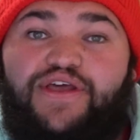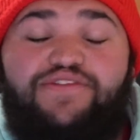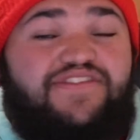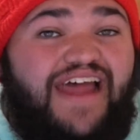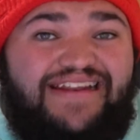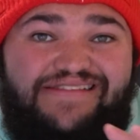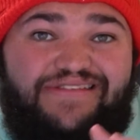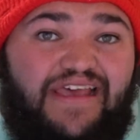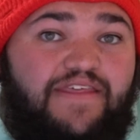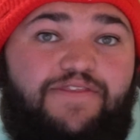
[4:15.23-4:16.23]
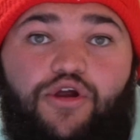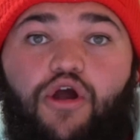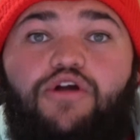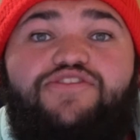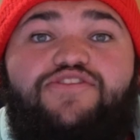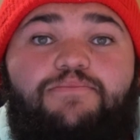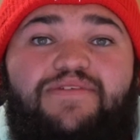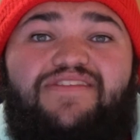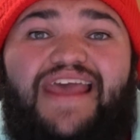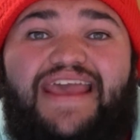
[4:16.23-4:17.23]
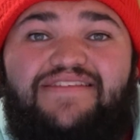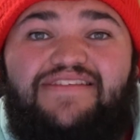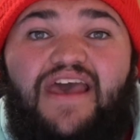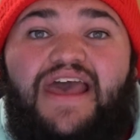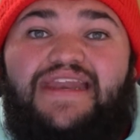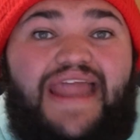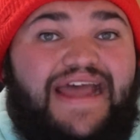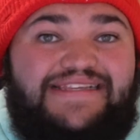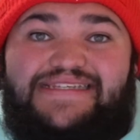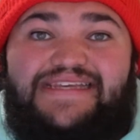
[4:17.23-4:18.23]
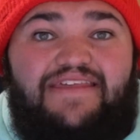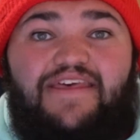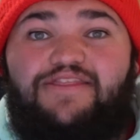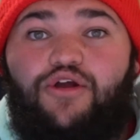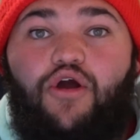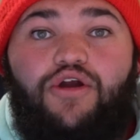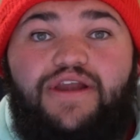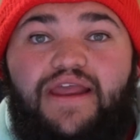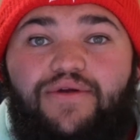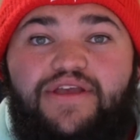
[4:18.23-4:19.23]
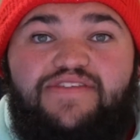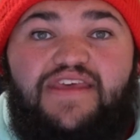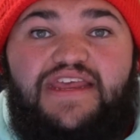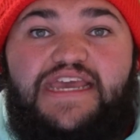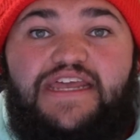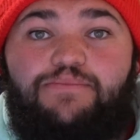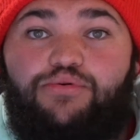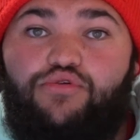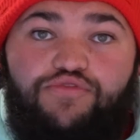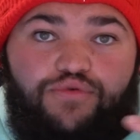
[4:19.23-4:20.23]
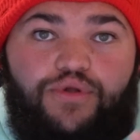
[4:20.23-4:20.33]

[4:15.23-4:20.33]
Now, it's not to say that there aren't some mistakes, not to say that there aren't areas that he can improve.